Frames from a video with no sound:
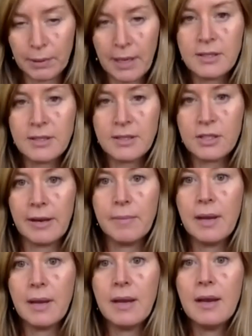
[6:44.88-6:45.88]

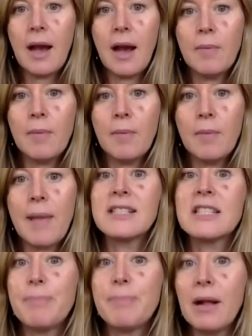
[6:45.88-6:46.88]
bloodstream and
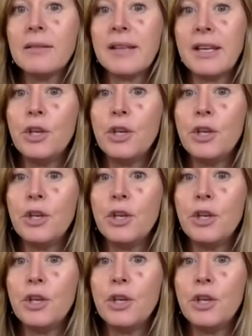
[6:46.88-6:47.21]
expelled